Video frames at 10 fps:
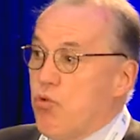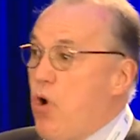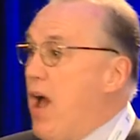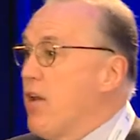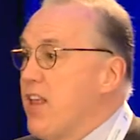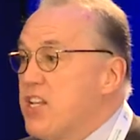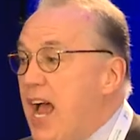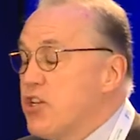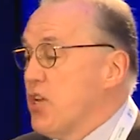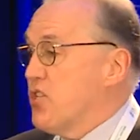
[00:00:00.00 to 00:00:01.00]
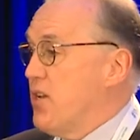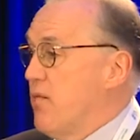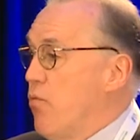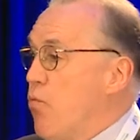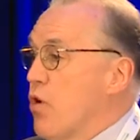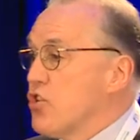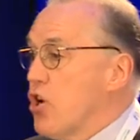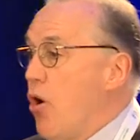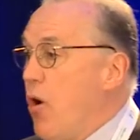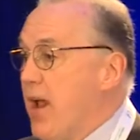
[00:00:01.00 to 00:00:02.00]
How do they digest it? Where's
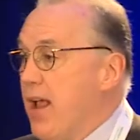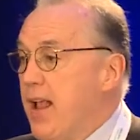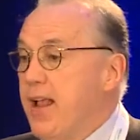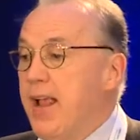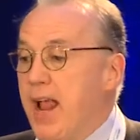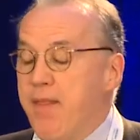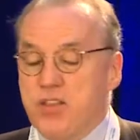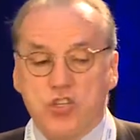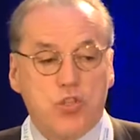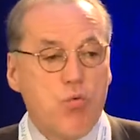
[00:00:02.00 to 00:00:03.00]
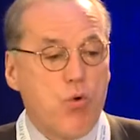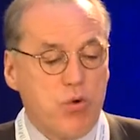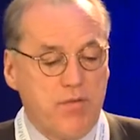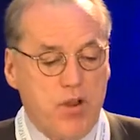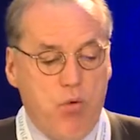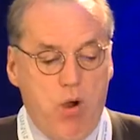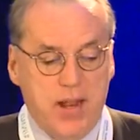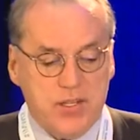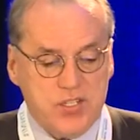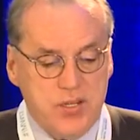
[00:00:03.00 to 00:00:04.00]
it going? And this is the world of the
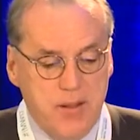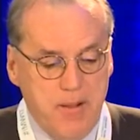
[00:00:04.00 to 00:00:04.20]
quants.